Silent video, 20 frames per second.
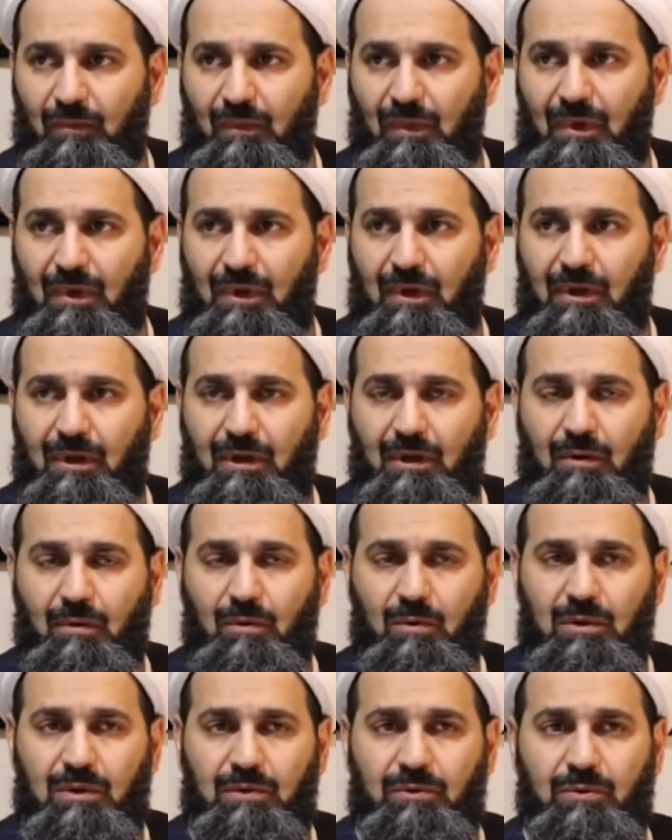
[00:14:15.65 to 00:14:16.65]

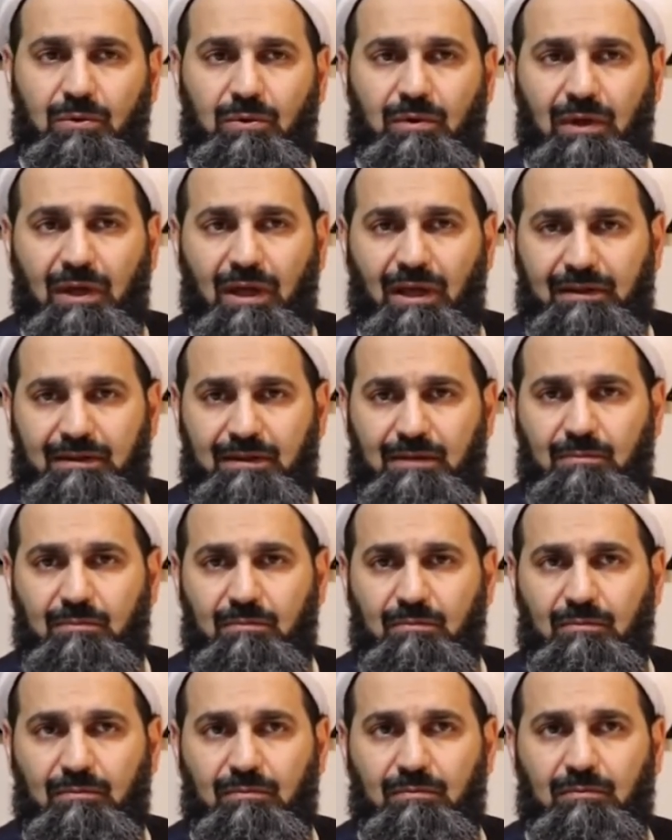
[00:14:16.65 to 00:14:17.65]
We'll do the
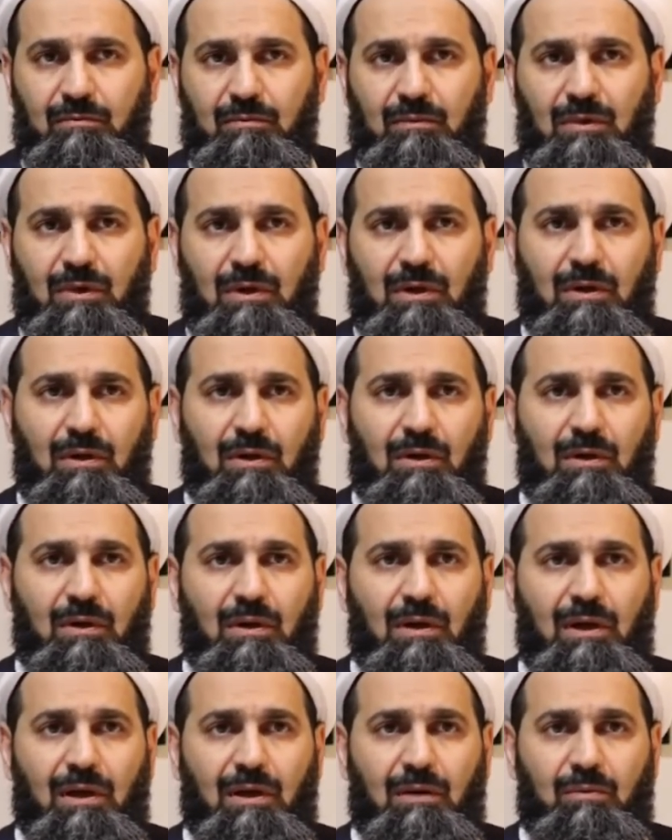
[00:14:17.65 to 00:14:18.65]
khatam,
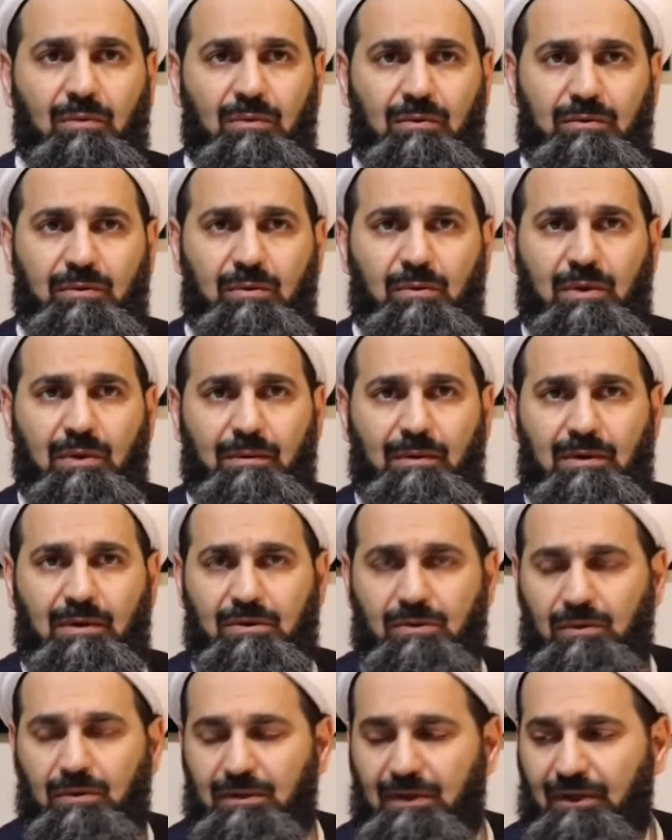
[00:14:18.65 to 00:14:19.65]
and we'll do maybe a
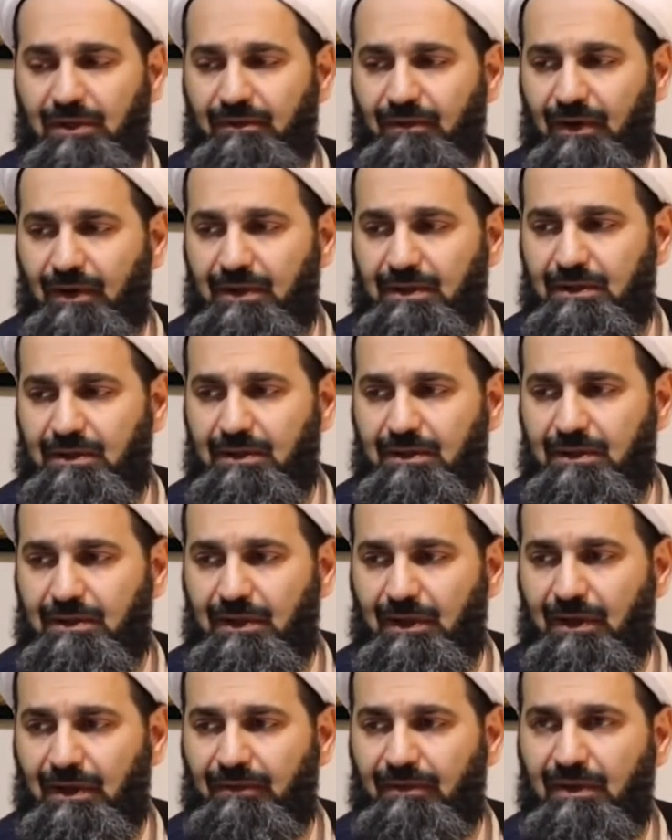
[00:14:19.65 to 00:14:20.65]
short advice
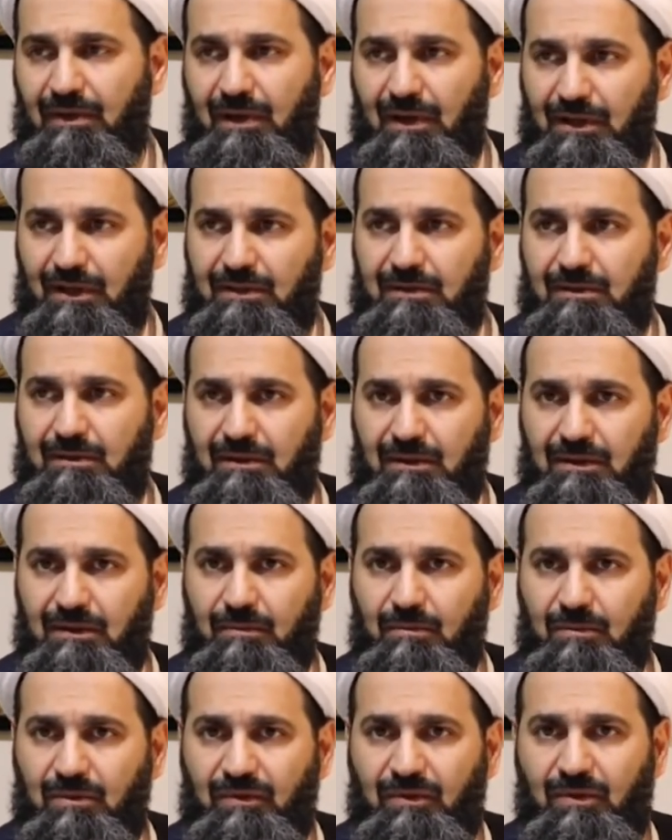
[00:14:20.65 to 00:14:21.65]
every night
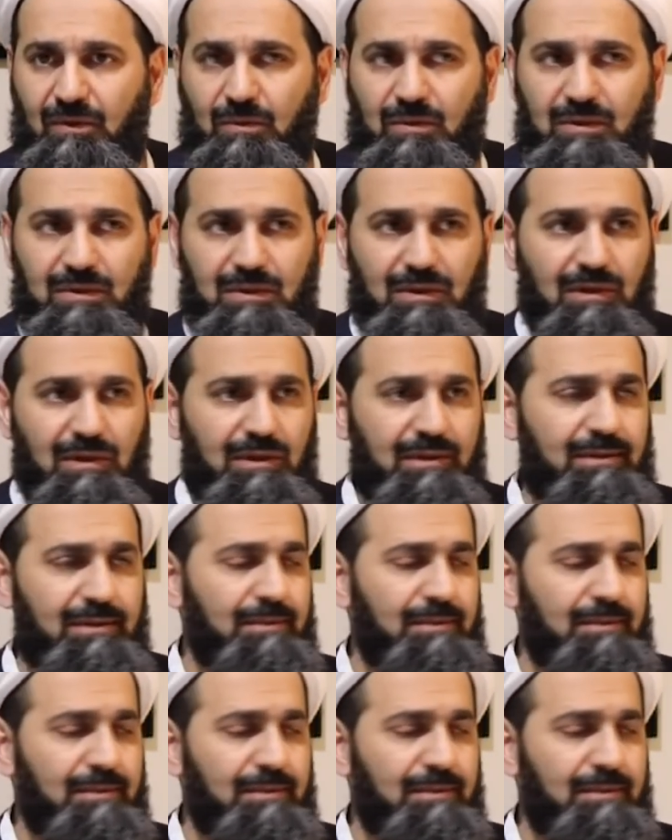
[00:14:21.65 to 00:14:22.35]
before we start.